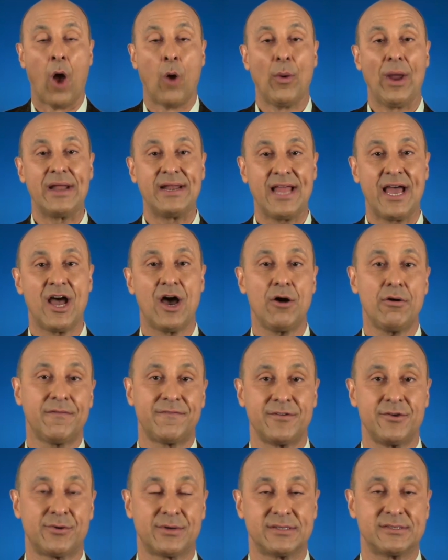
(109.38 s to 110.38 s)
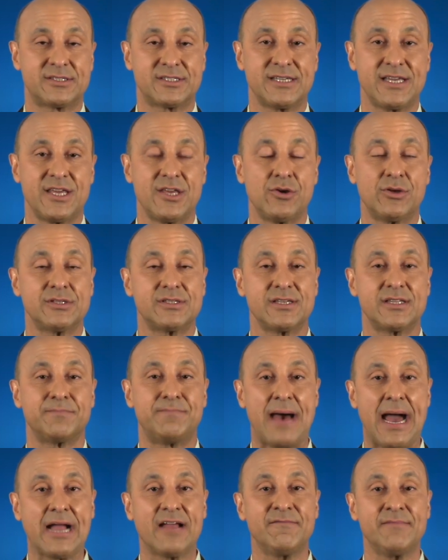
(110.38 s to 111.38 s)
Right now, if you can see the
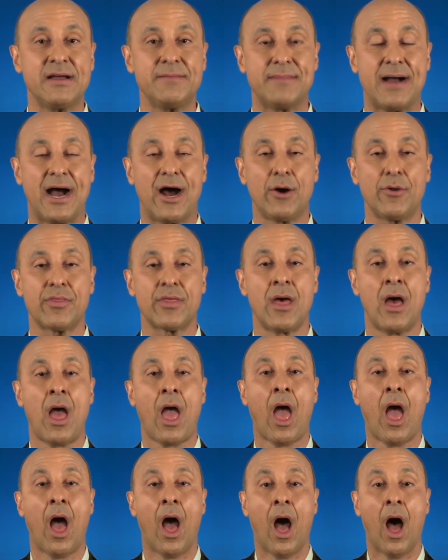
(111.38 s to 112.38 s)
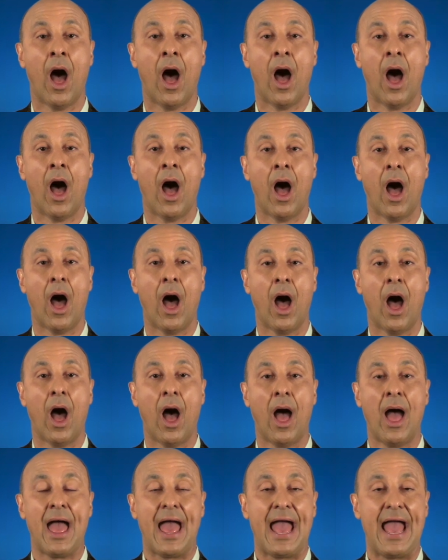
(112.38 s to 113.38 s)
back of my mouth.
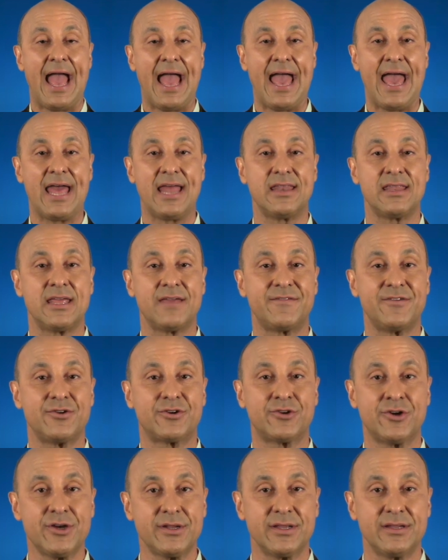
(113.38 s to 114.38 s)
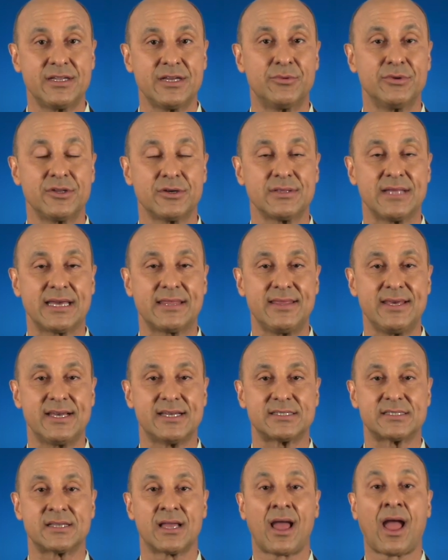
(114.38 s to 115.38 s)
And if you couldn't, it would look like
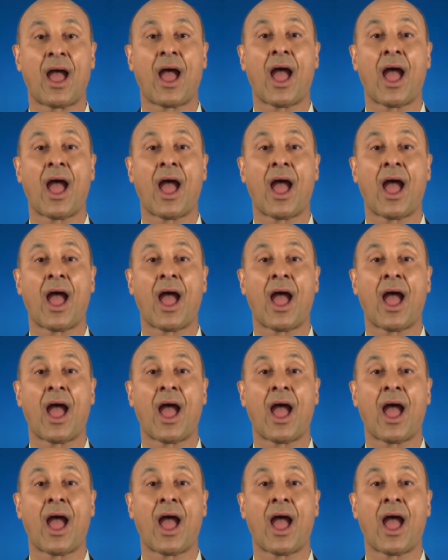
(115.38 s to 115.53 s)
this.